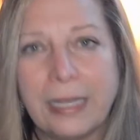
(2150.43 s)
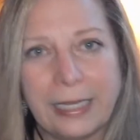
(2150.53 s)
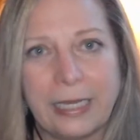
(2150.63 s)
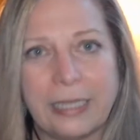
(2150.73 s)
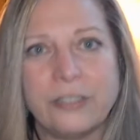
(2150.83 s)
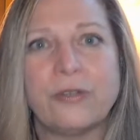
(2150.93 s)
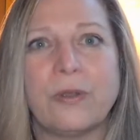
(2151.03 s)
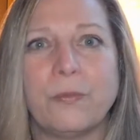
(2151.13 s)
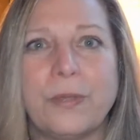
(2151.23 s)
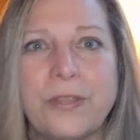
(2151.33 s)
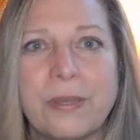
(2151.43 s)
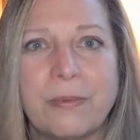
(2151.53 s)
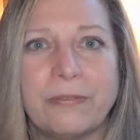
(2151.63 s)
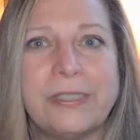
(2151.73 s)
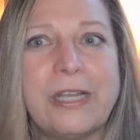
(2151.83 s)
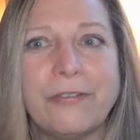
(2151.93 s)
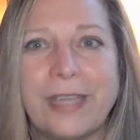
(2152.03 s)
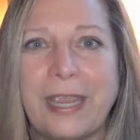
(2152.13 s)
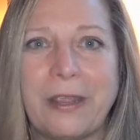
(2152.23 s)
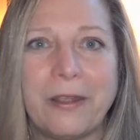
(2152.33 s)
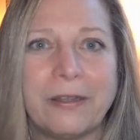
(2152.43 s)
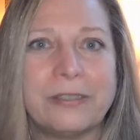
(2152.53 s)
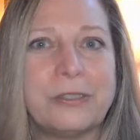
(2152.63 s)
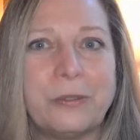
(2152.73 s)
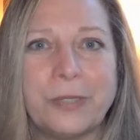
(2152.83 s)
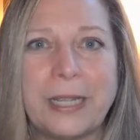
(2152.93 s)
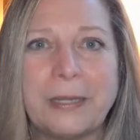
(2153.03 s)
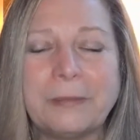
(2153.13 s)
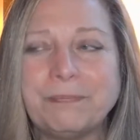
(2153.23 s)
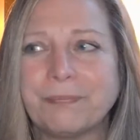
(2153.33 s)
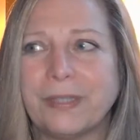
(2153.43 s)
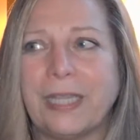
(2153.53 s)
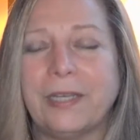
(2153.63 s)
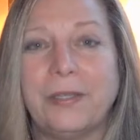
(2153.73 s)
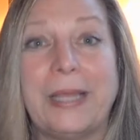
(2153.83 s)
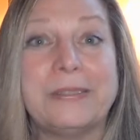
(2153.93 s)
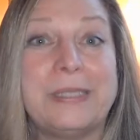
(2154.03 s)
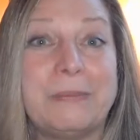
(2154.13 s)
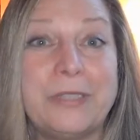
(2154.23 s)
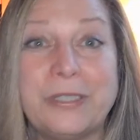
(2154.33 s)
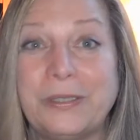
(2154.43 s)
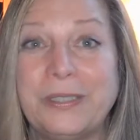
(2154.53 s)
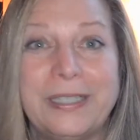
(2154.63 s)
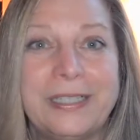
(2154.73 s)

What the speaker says: get into a rhythm of self-care and soul care that allows them to